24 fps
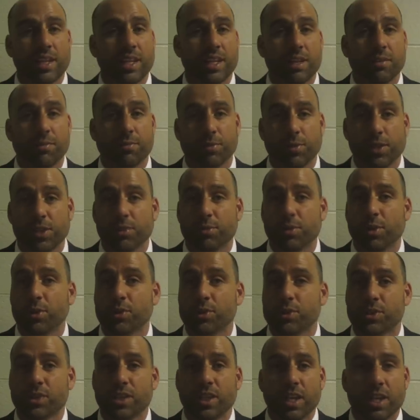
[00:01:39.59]
They hit free
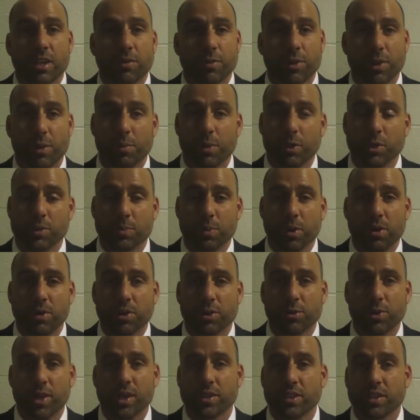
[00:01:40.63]
throws for the most
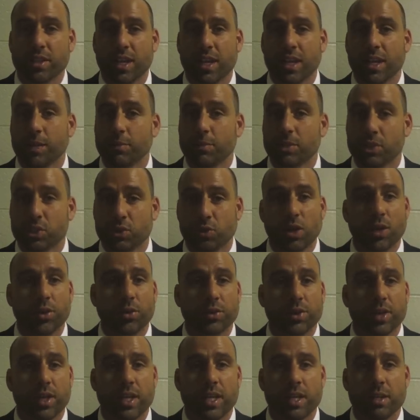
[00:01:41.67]
part throughout the game. They
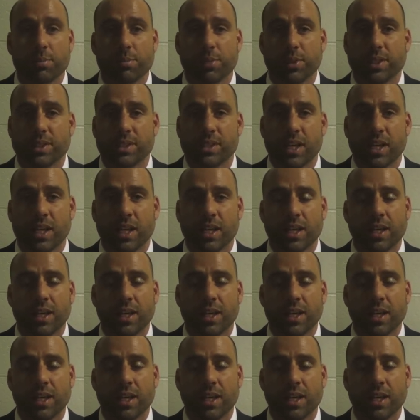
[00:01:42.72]
struggled late, but